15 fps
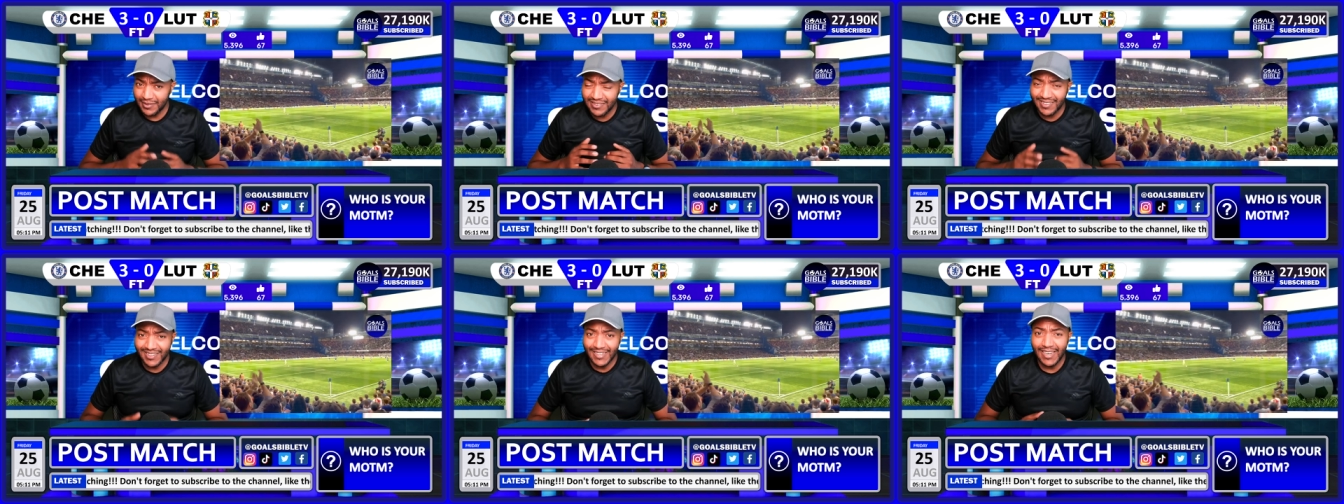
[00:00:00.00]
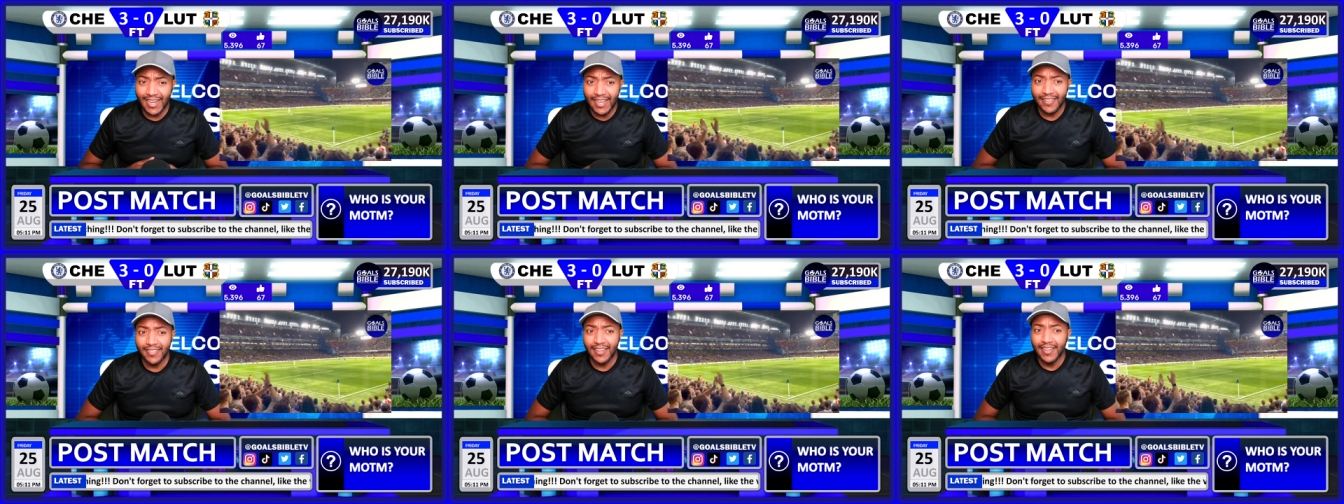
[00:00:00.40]
But
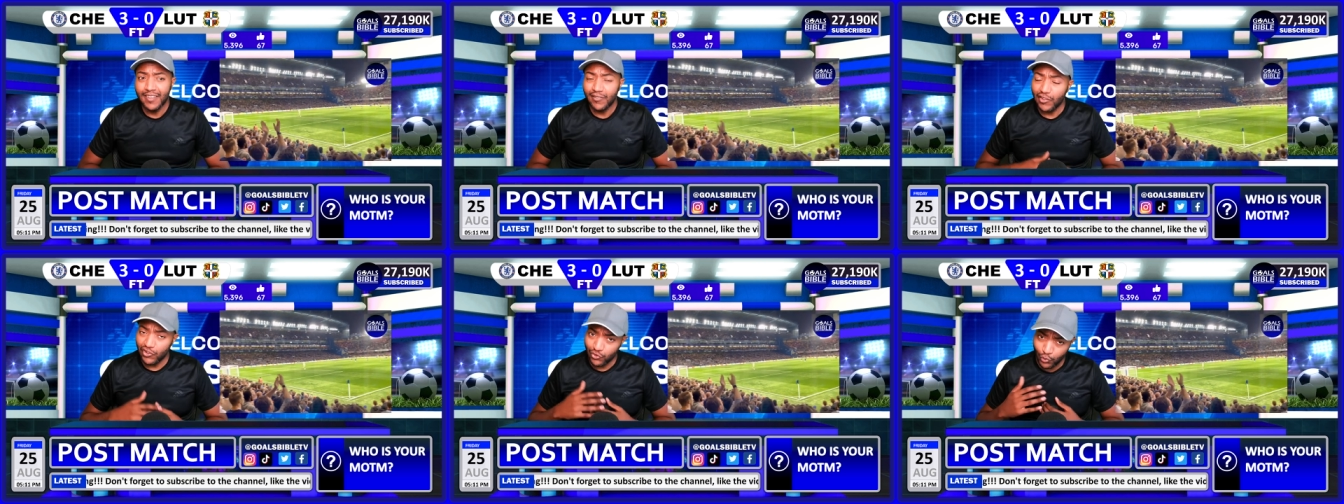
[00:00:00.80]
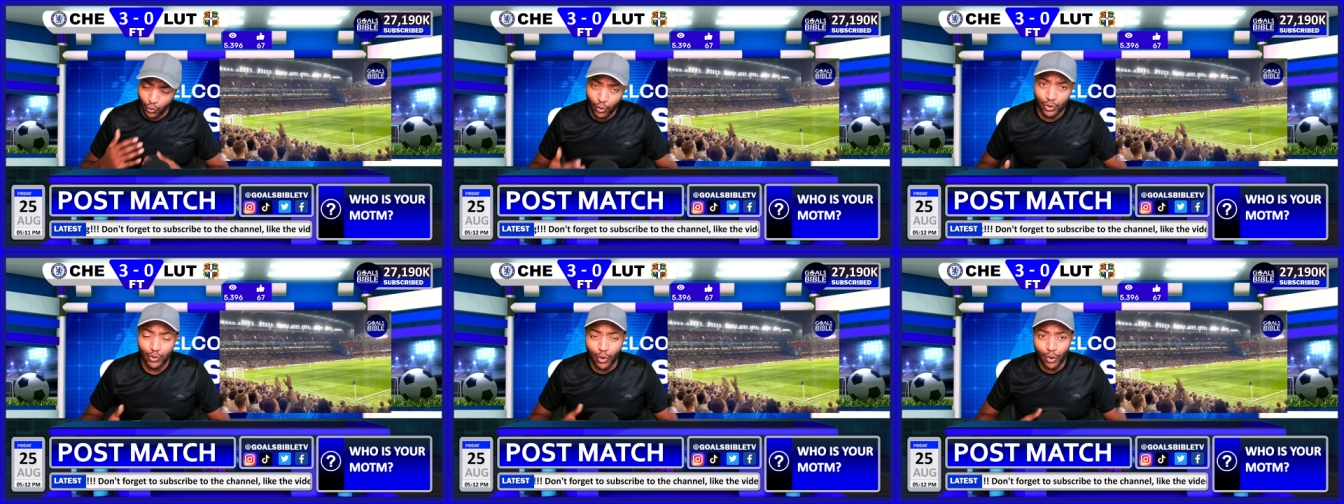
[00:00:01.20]
tonight, they
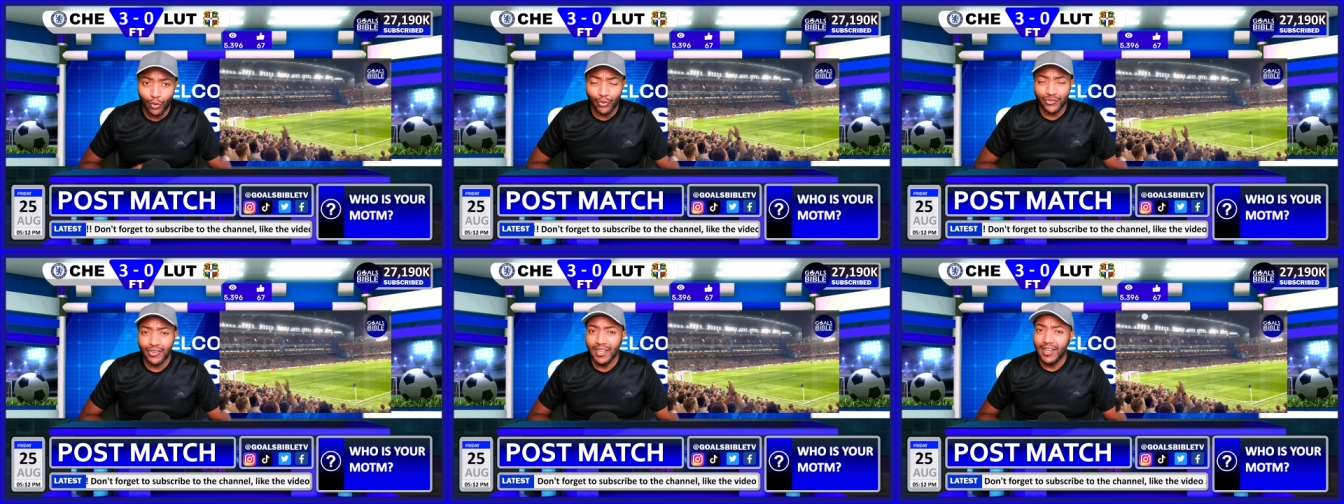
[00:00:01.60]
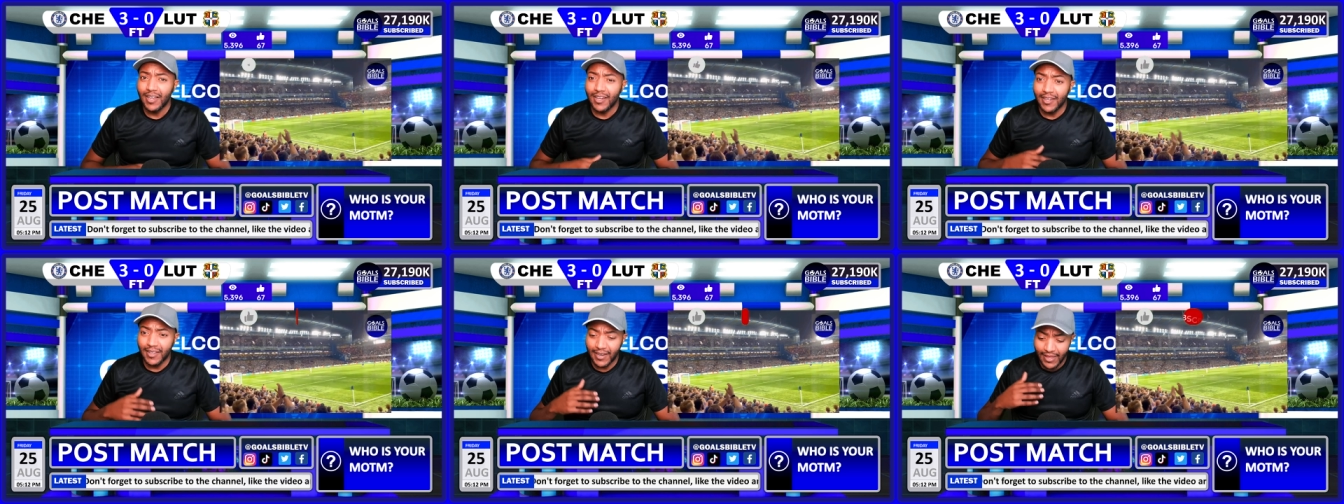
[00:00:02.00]
scored goals
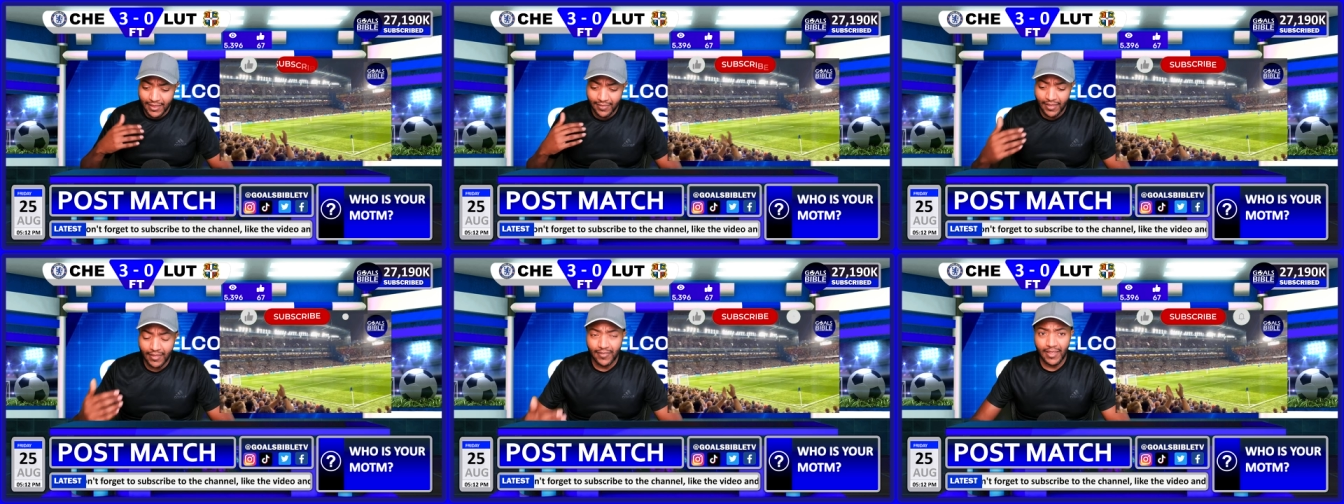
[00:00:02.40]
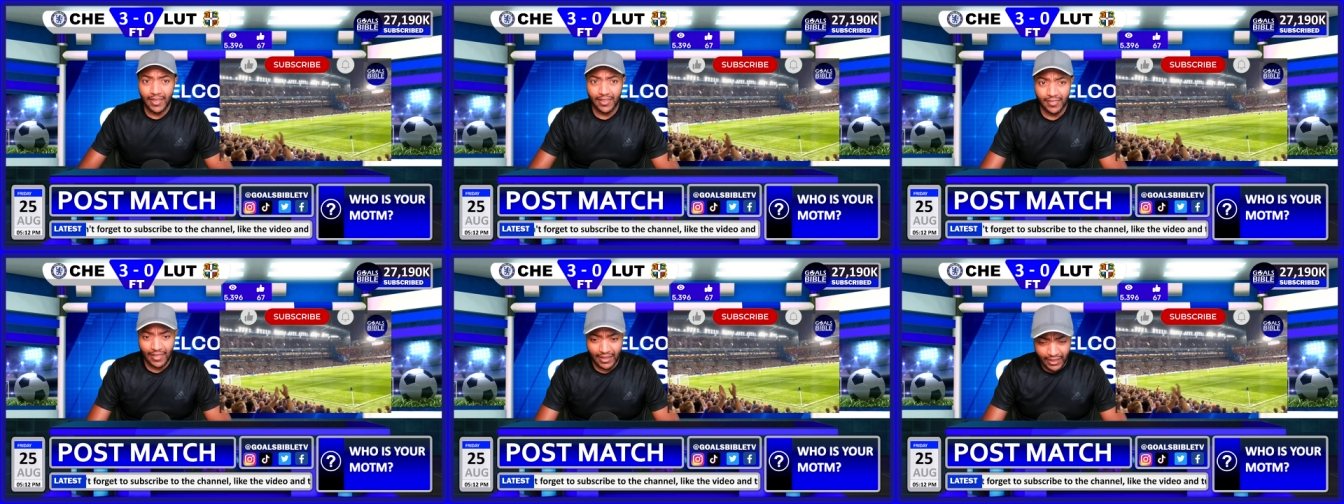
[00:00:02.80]
and they they
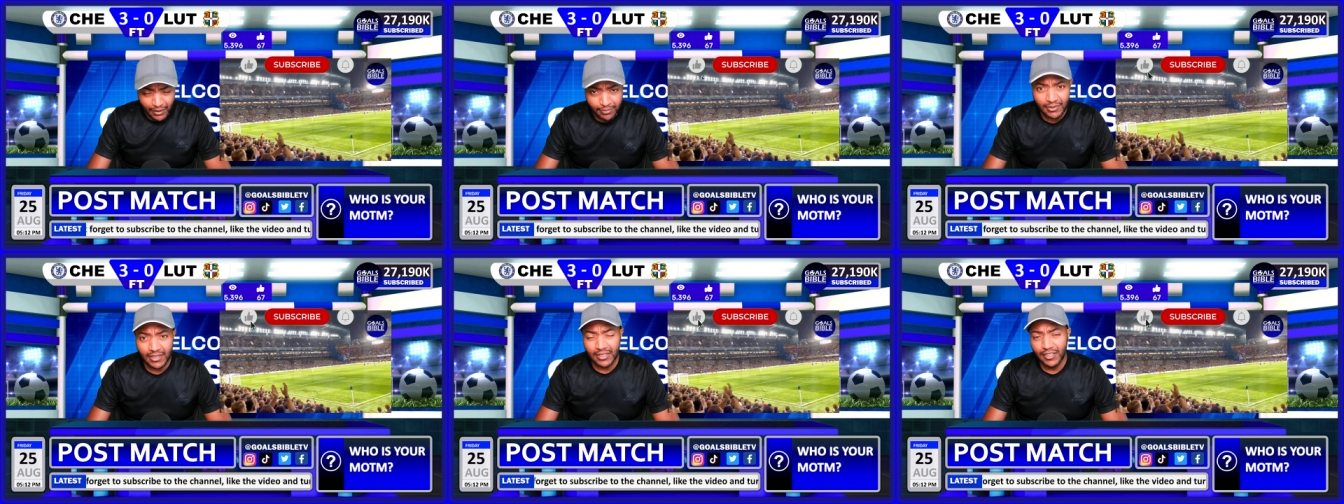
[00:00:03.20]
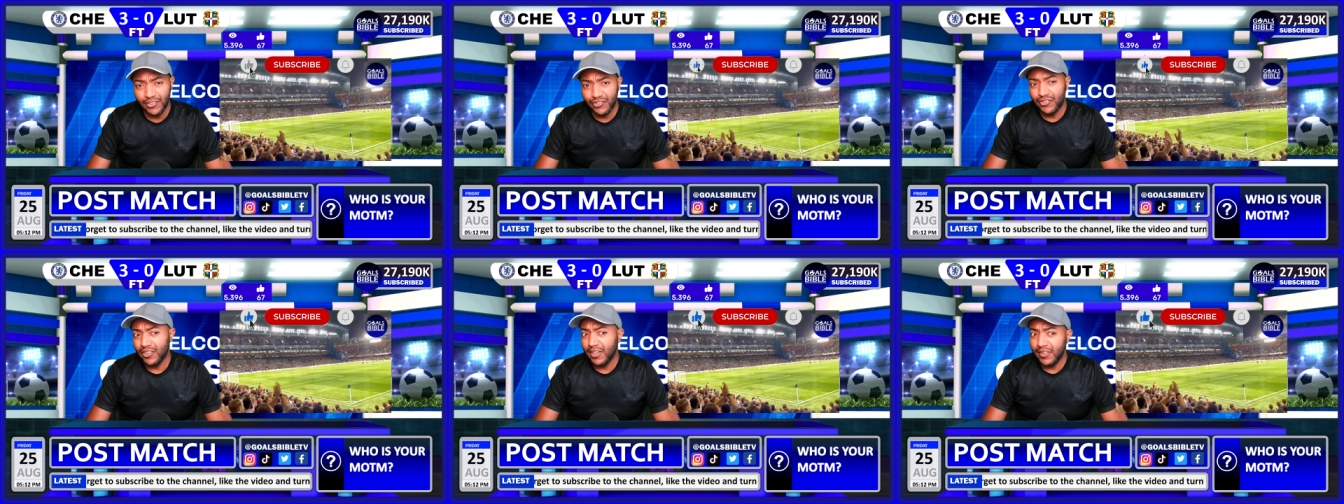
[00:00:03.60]
they, they kept a
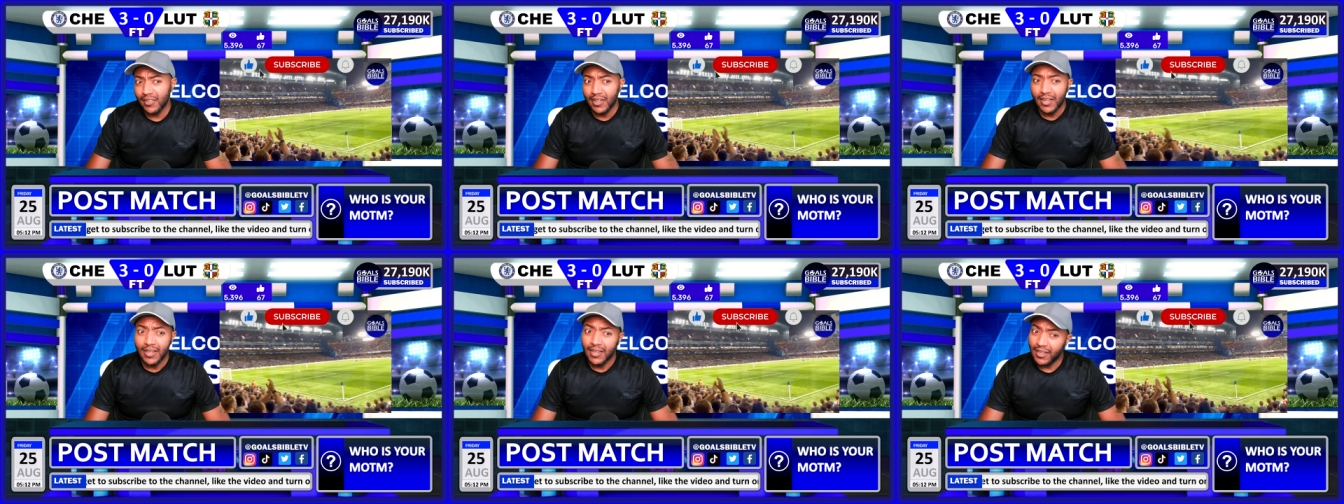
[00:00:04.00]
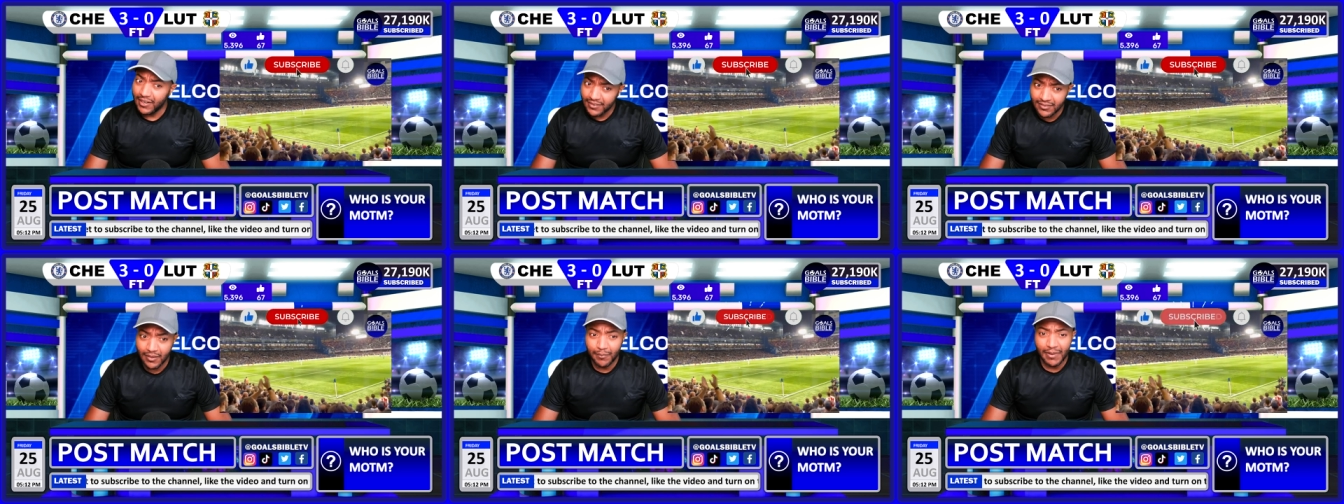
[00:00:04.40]
clean sheet.
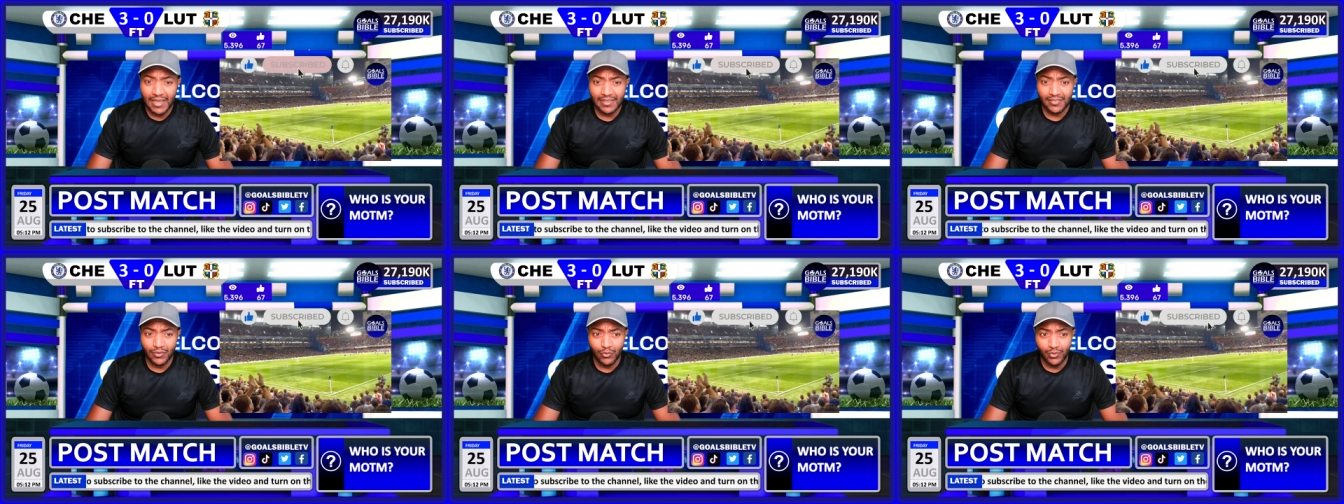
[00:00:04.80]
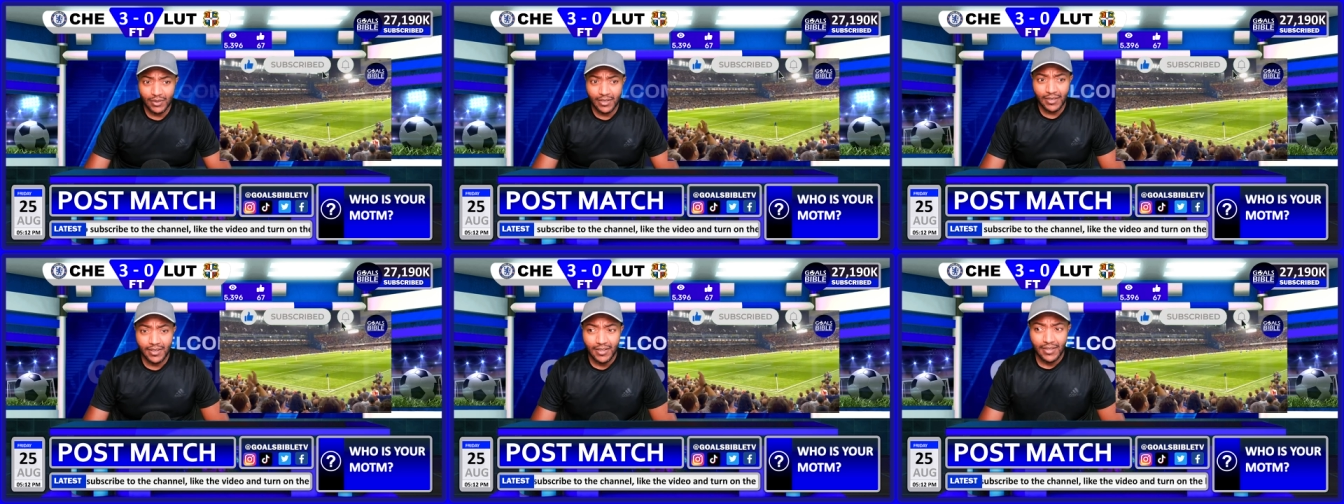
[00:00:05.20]
And it's a massive
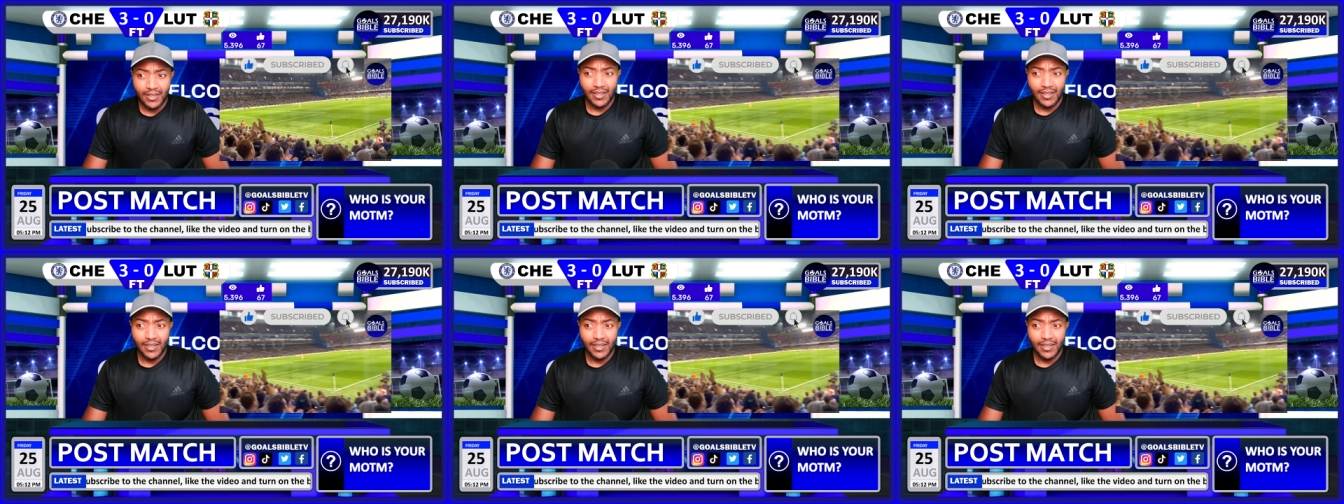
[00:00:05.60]
win